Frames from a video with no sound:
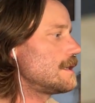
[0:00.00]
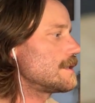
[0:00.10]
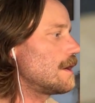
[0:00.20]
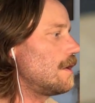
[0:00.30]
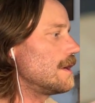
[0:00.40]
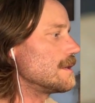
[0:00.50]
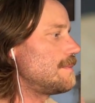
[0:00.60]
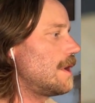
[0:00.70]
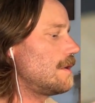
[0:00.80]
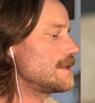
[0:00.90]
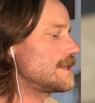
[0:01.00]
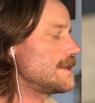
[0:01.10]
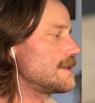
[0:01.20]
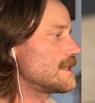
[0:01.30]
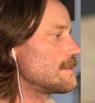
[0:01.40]
So as opposed
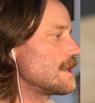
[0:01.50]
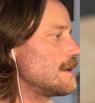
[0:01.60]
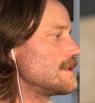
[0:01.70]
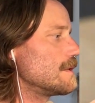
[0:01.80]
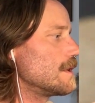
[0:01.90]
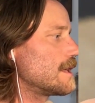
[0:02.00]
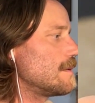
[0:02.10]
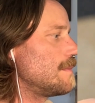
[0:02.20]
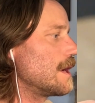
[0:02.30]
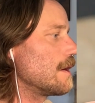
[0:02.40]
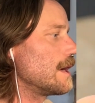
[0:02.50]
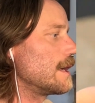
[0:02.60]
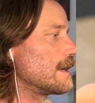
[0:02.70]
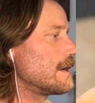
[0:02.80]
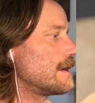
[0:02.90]
to sometimes you look at a
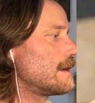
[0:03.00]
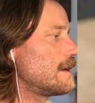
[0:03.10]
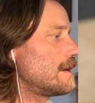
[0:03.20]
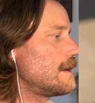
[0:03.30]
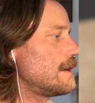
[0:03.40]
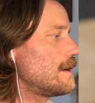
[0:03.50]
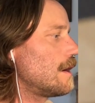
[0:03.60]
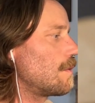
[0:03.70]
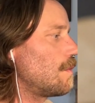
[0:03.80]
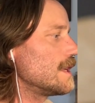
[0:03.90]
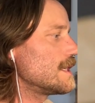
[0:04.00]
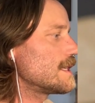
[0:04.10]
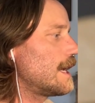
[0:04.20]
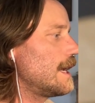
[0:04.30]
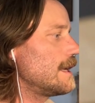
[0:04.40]
bearing on one
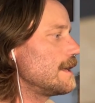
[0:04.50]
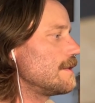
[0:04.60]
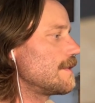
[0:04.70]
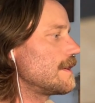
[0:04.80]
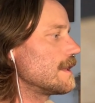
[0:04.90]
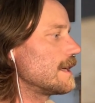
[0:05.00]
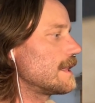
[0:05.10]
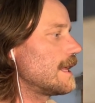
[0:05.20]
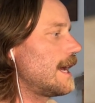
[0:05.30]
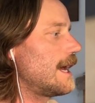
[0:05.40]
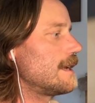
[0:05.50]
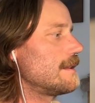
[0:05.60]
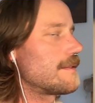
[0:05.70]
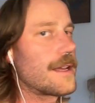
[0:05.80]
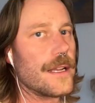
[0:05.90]
side and you see it like that,
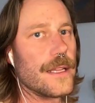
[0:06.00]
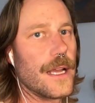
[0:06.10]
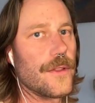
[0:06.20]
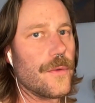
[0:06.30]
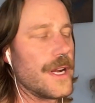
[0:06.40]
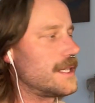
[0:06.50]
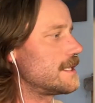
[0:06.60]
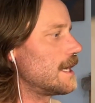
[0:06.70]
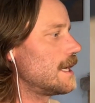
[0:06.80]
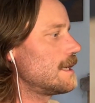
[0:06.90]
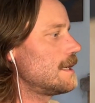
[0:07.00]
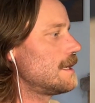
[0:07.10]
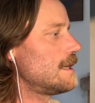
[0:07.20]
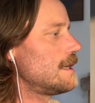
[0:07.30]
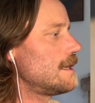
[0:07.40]
it's kind of the other way it's done.
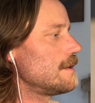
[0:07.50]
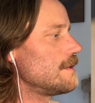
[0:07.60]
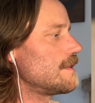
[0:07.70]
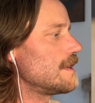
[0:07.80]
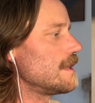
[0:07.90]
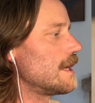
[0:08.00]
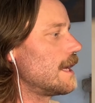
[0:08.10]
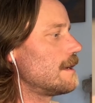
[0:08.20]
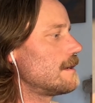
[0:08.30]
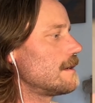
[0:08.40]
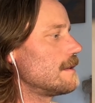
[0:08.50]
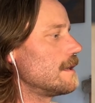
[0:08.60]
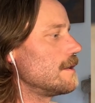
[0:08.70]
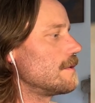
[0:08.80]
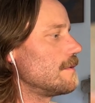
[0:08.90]
So you see that, and
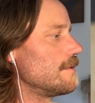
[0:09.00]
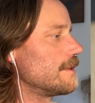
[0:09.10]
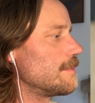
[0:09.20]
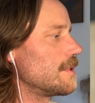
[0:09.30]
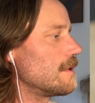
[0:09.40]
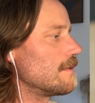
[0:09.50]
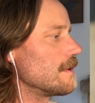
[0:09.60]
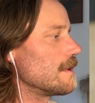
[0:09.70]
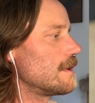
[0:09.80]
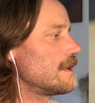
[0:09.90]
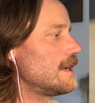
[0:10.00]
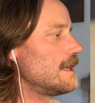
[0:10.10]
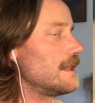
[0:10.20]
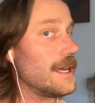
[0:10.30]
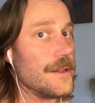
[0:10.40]
then you flip it over,
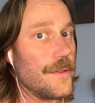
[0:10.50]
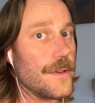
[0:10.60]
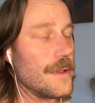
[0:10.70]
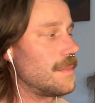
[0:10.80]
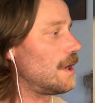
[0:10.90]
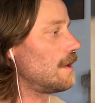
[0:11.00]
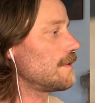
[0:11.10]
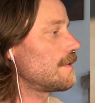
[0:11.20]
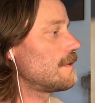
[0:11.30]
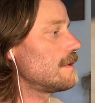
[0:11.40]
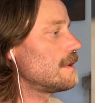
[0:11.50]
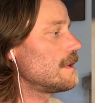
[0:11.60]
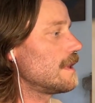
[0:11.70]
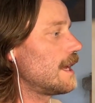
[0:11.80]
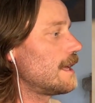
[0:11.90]
and then you see the balls
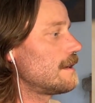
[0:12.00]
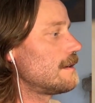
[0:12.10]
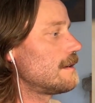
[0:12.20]
in that.